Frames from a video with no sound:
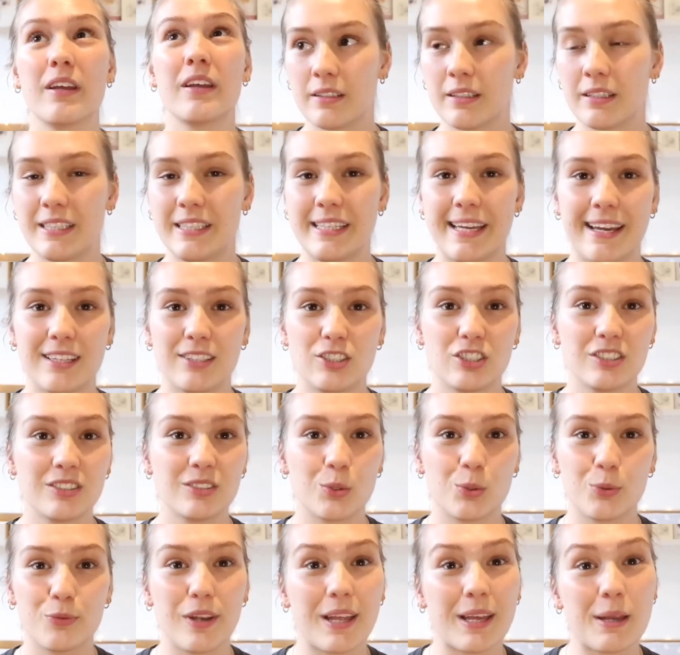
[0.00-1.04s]
yeah just sort
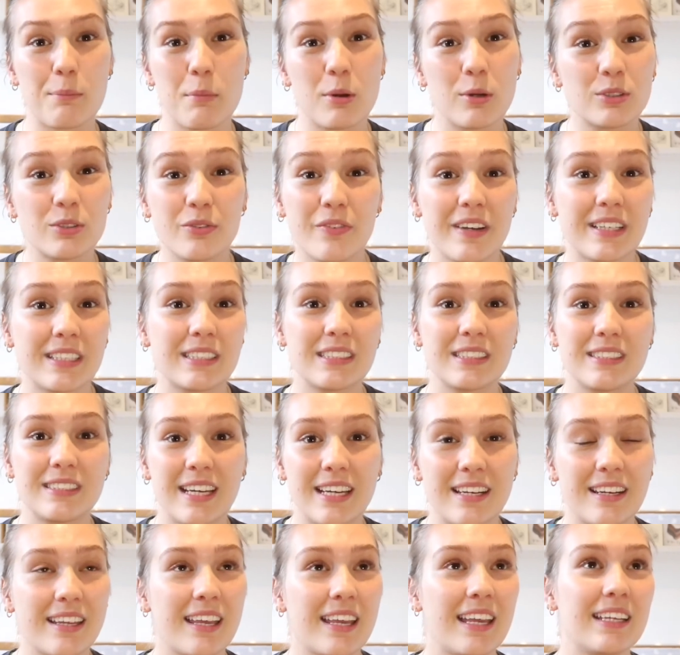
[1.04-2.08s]
of like motivated
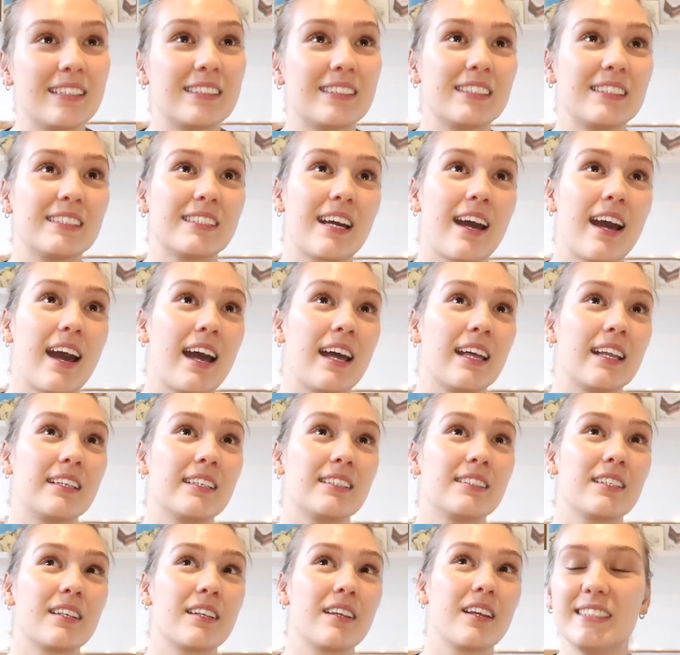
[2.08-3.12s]
dedicated and
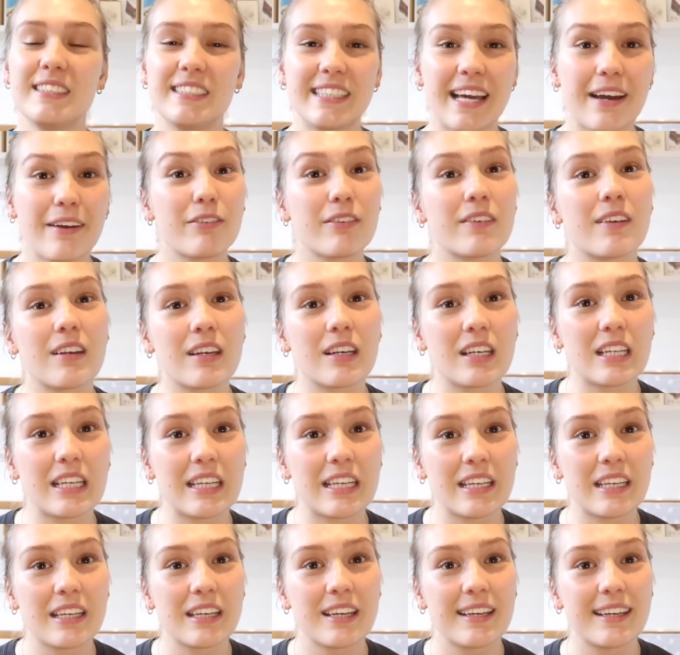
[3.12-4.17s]

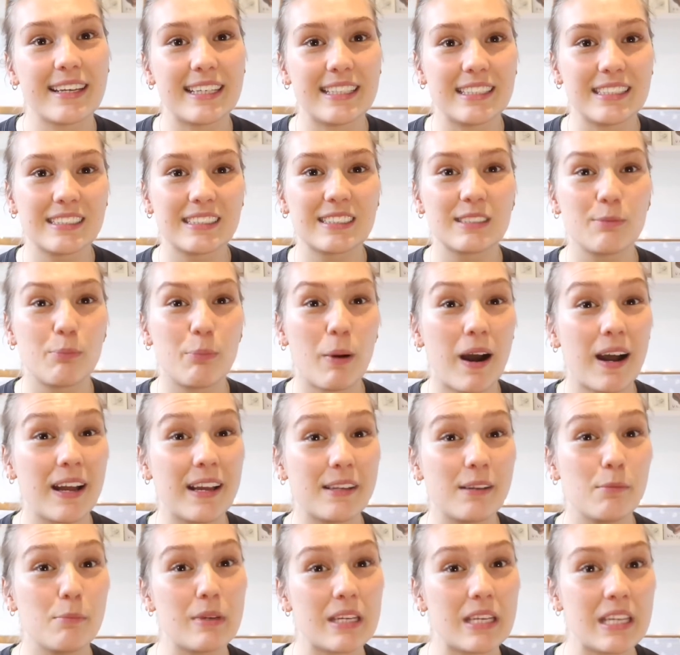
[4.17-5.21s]
definitely inspire
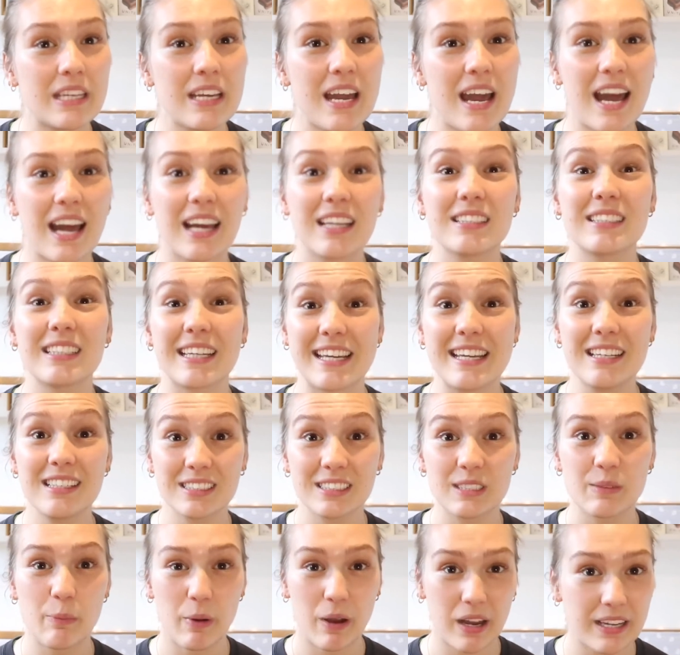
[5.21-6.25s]
me and
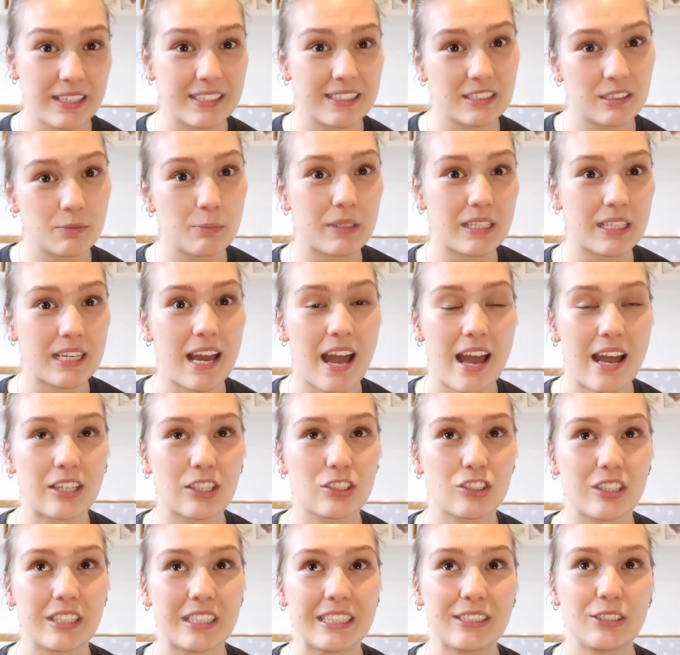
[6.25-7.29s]
inspired me
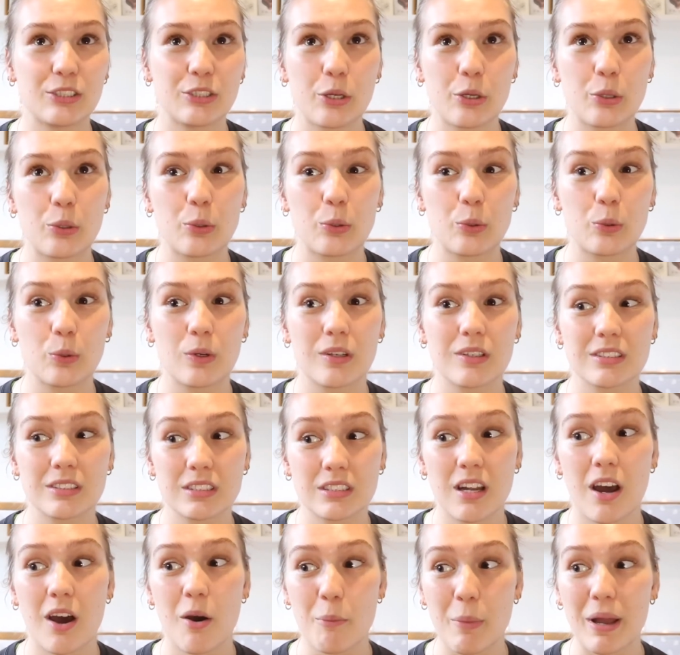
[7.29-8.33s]
actually to
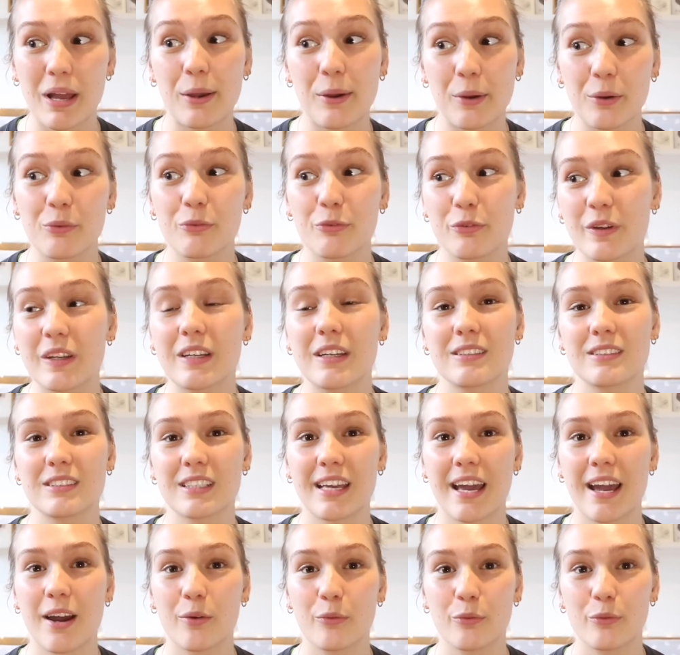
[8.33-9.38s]
start my own fitness
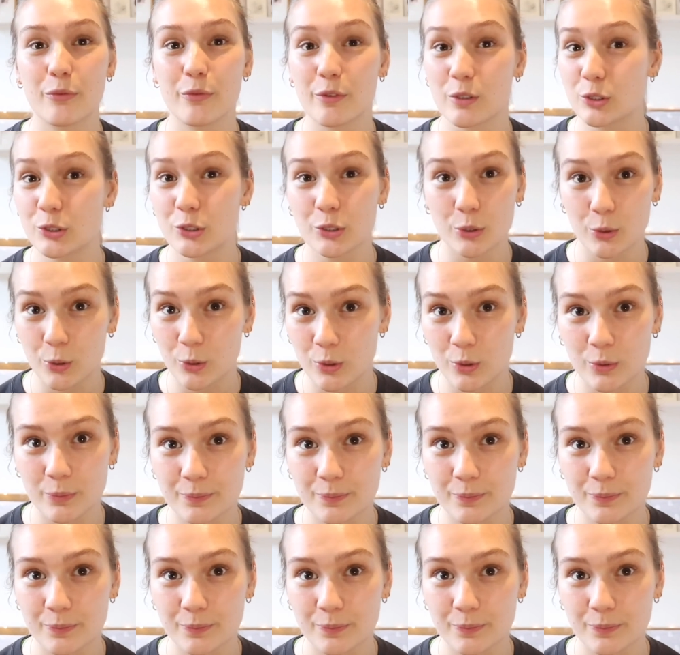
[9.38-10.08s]
account for sure